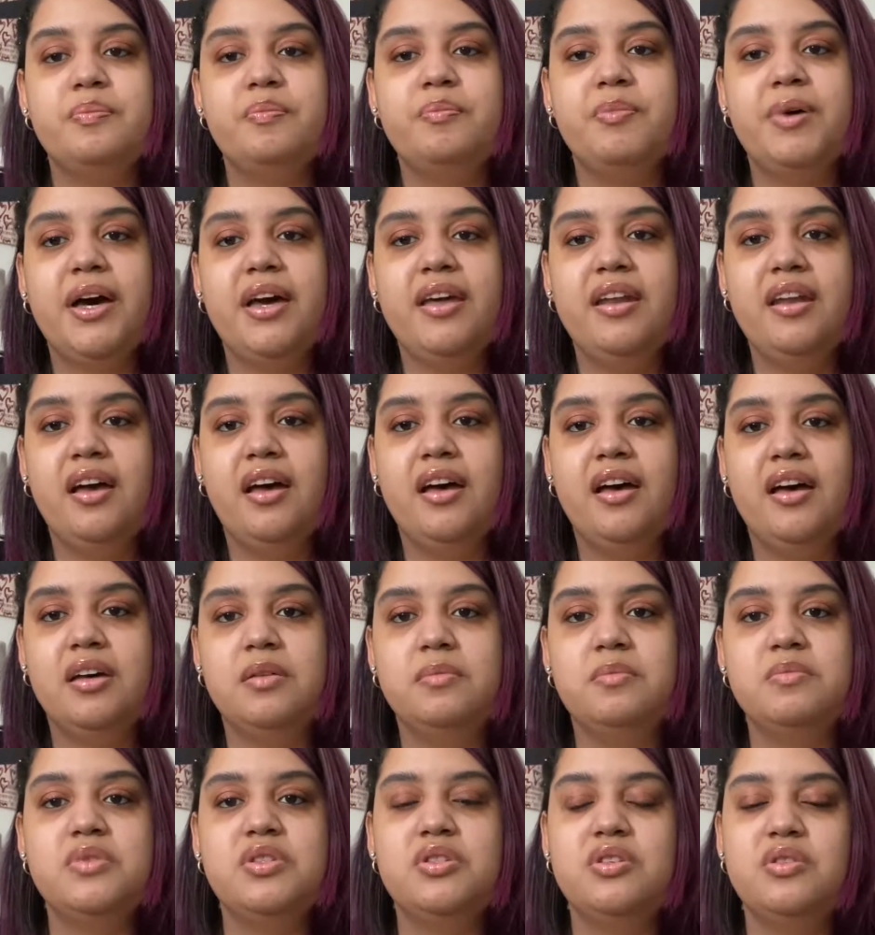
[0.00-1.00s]
But
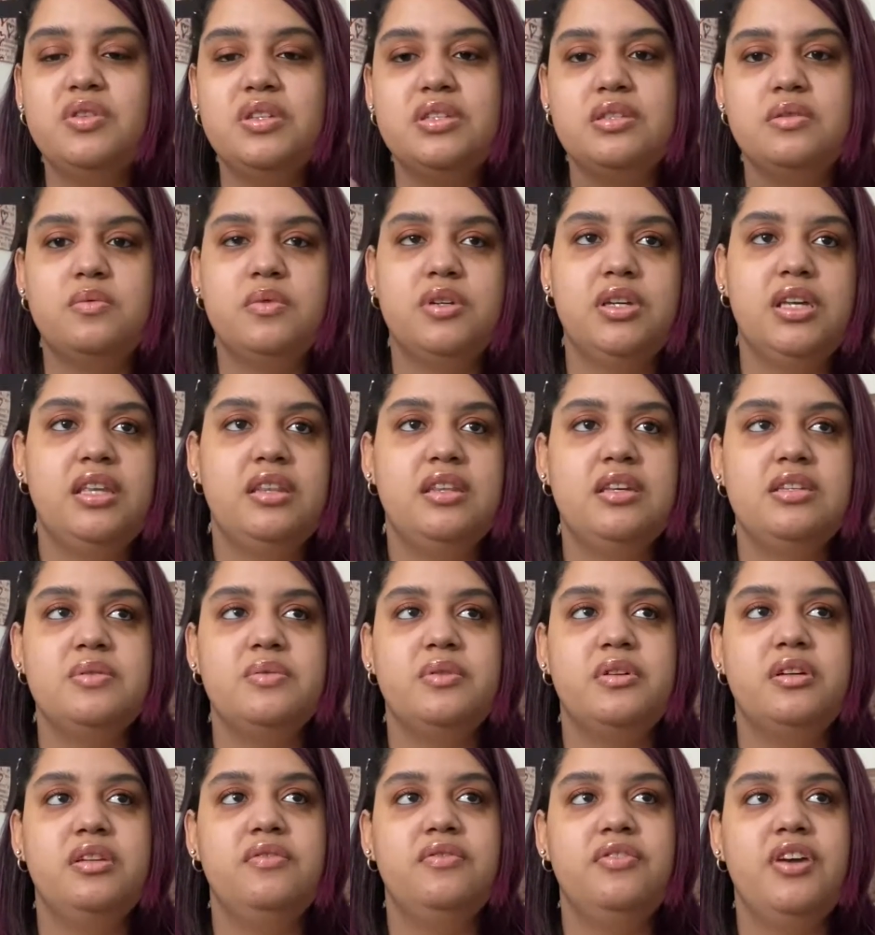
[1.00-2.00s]
um, so this one, in this
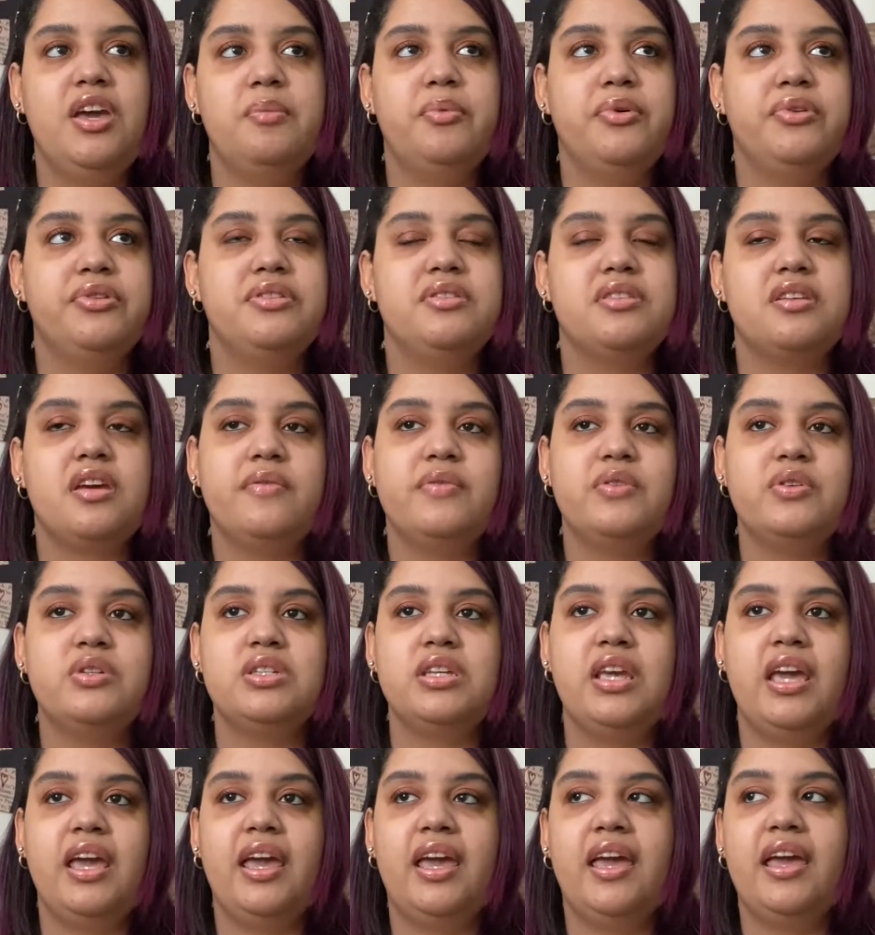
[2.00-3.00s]
one, Fable discovers
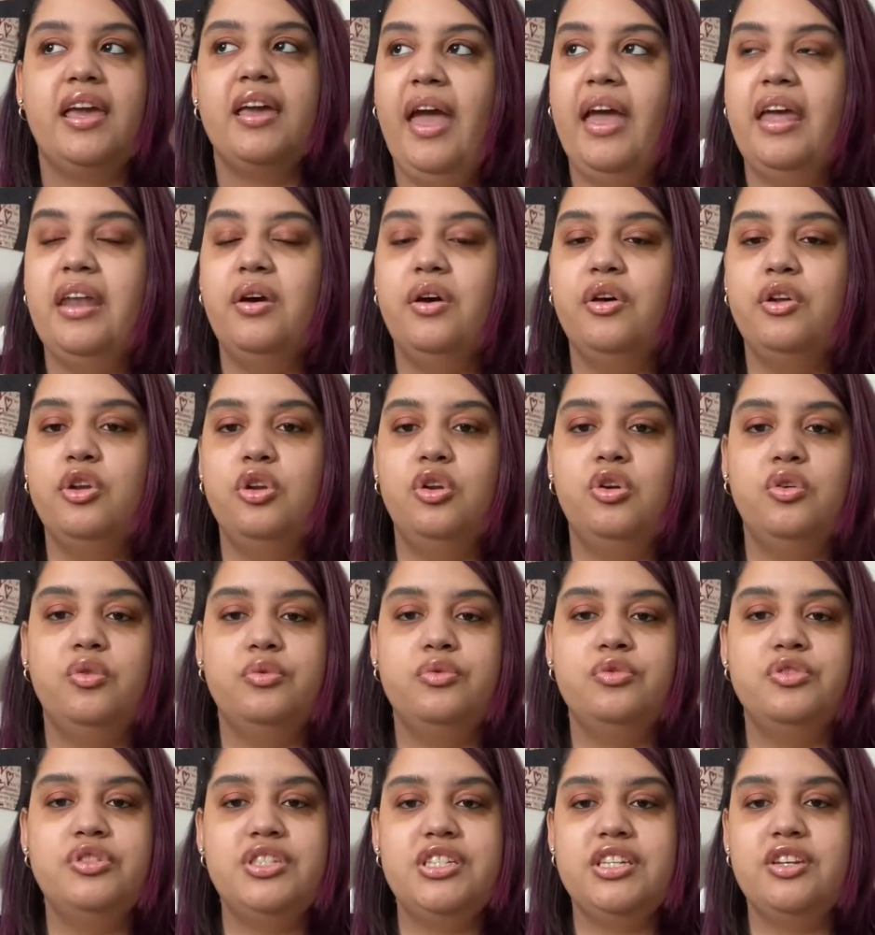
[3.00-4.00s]
a an
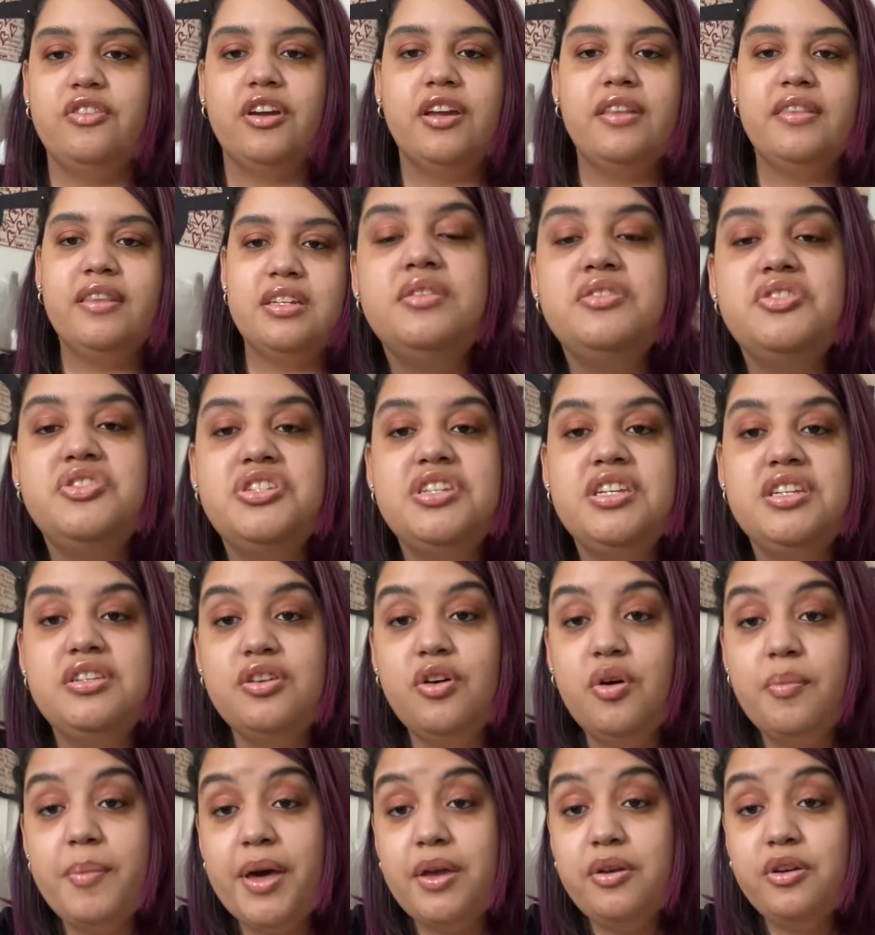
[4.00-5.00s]
unknown secret that she didn't
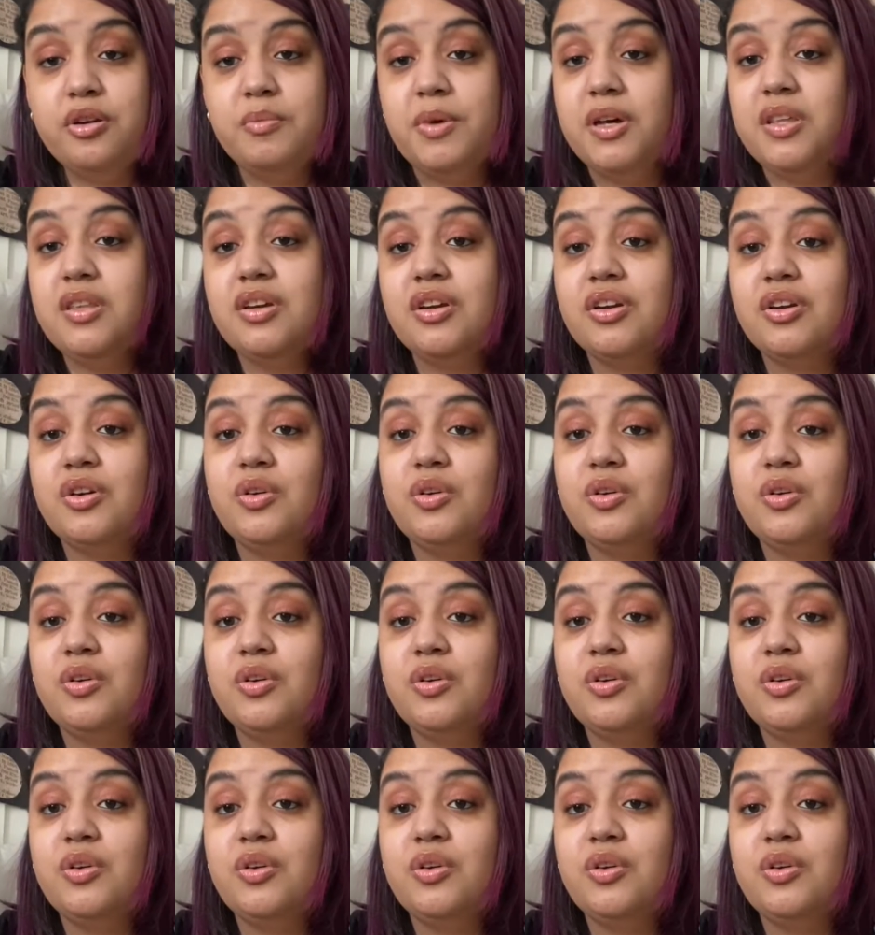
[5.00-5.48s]
know about her mother,